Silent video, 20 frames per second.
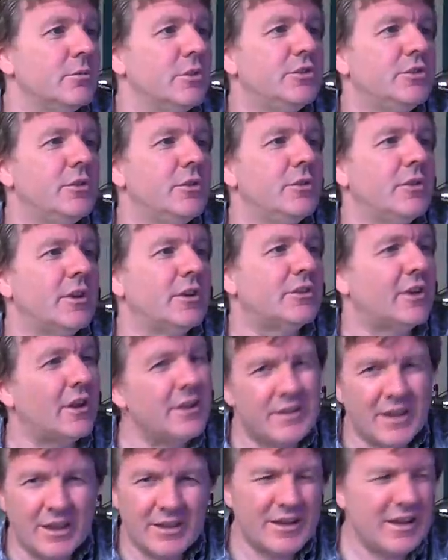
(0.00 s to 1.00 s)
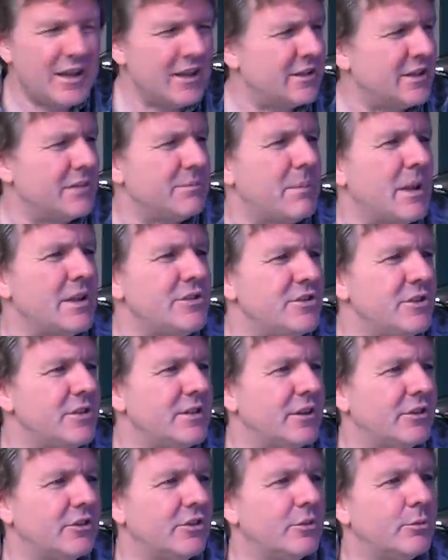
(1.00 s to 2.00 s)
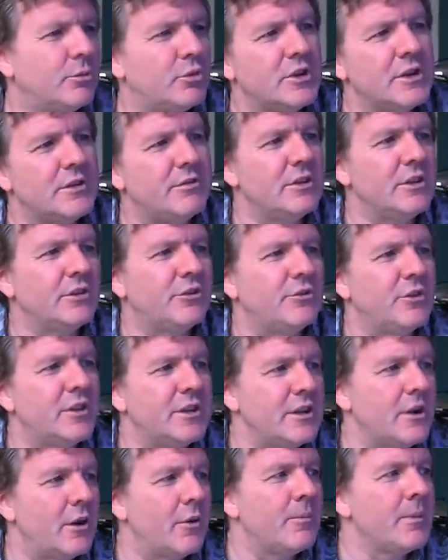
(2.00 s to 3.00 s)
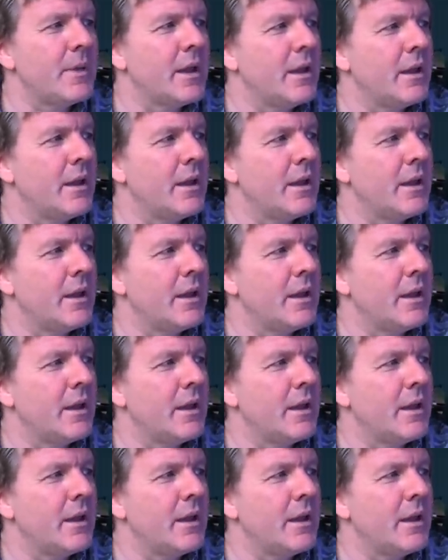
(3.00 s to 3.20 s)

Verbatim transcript: would do this. I, I think I did mention this in a previous video.